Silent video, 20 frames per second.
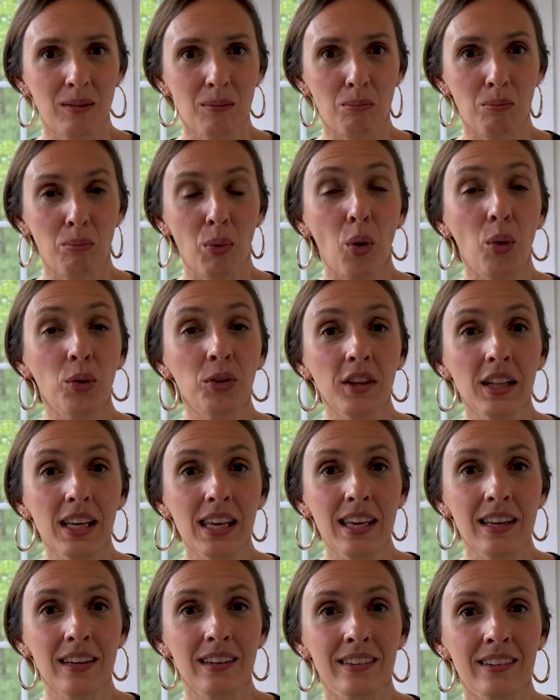
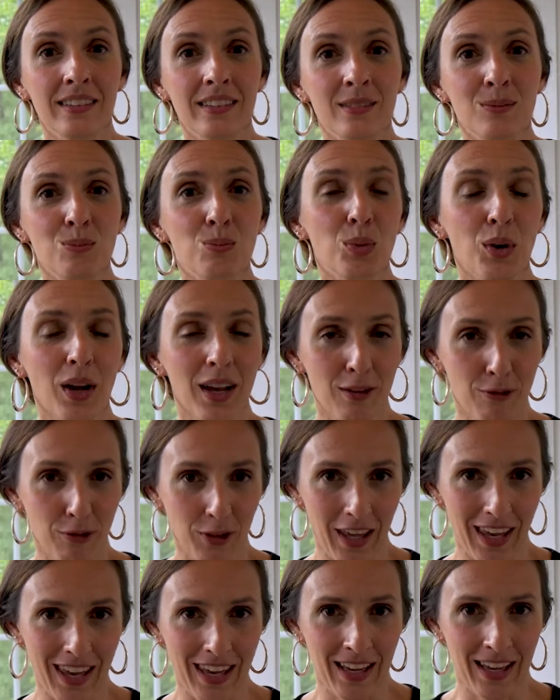Boldly,
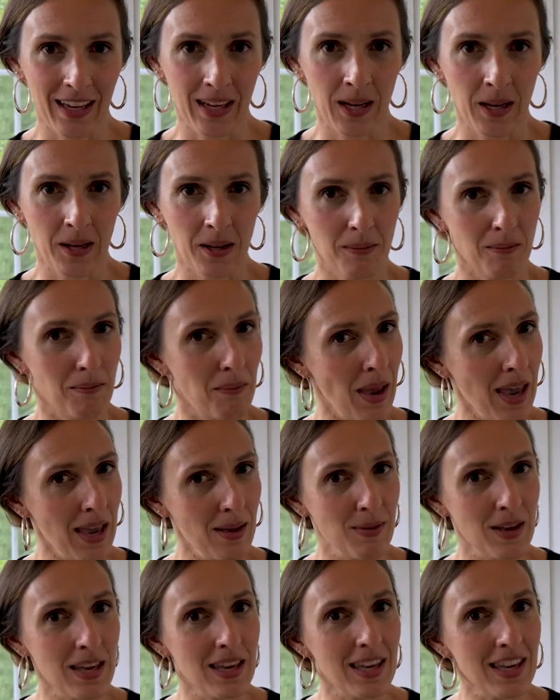bravely,
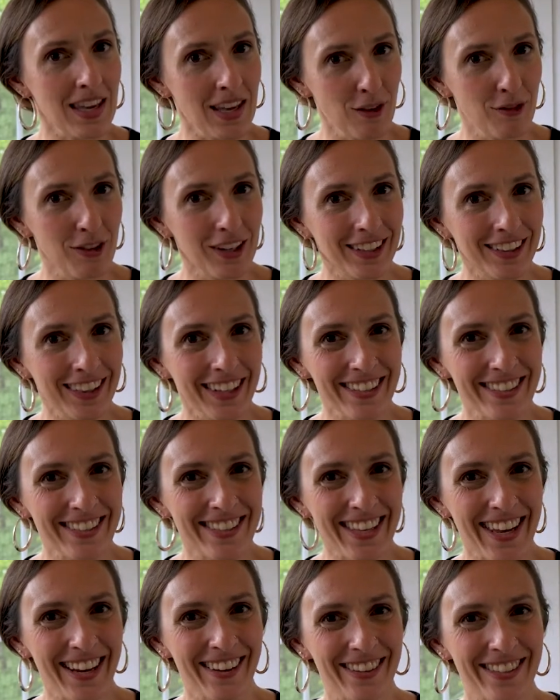maybe even a little
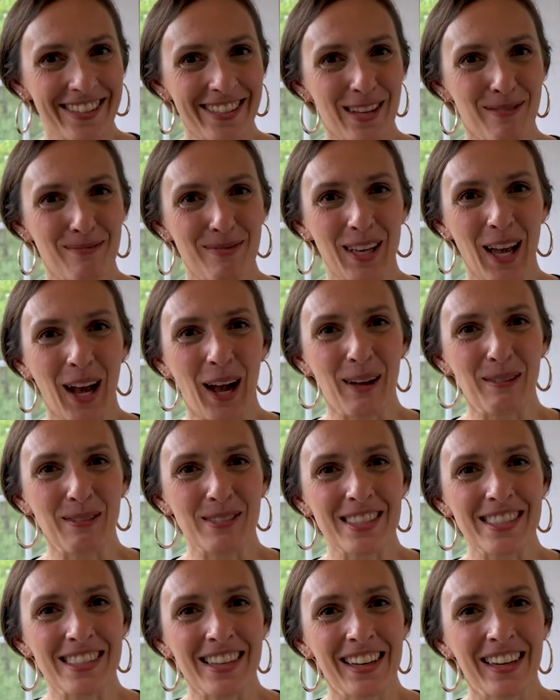scared
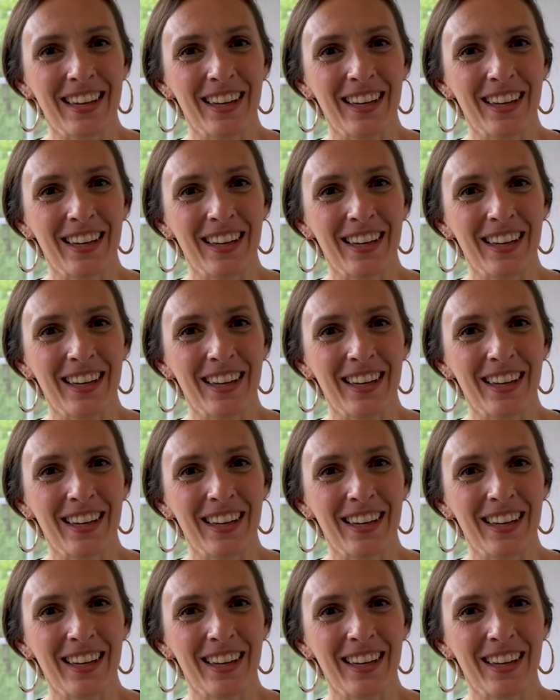sometimes.